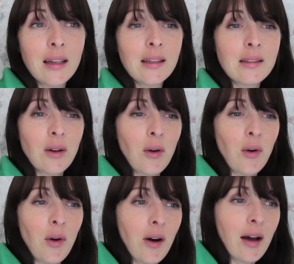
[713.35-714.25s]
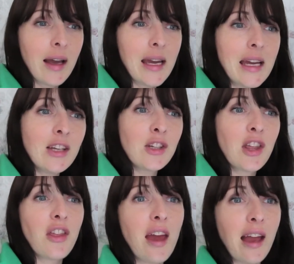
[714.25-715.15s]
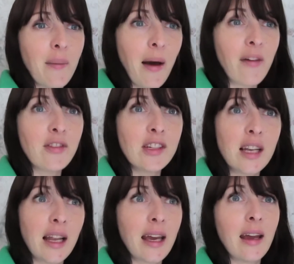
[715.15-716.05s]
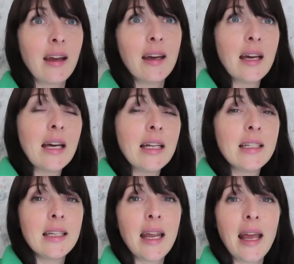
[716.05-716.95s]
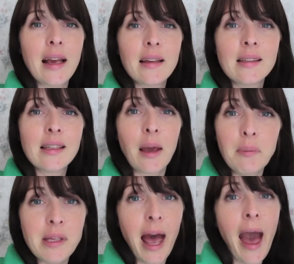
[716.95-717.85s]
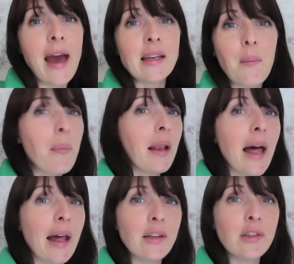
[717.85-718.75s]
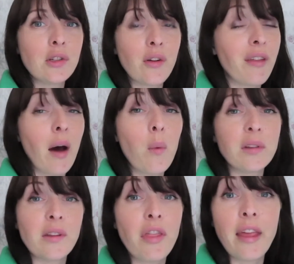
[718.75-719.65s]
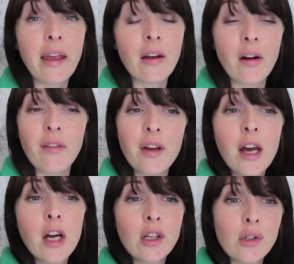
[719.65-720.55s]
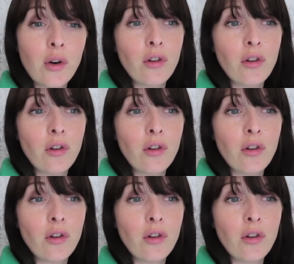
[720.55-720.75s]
So each thing I'm having to like take skips ahead and plan stuff that I wasn't thinking of. So